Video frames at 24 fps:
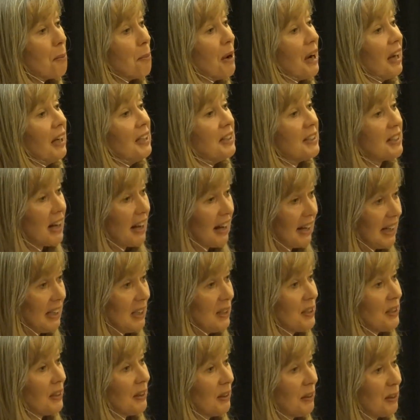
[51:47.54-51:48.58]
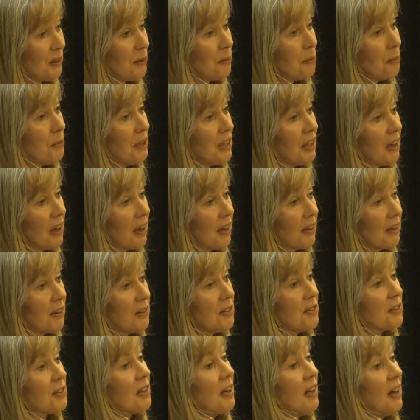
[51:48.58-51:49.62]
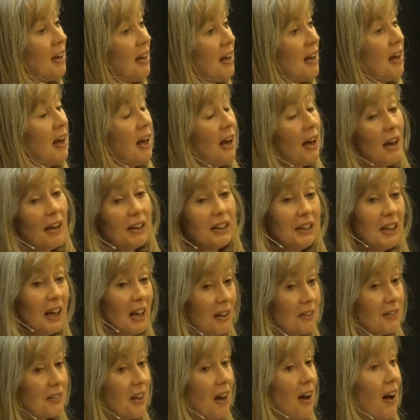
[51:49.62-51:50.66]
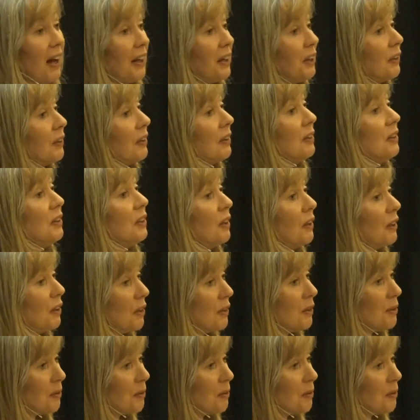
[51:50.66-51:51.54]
but tight, because yes, I could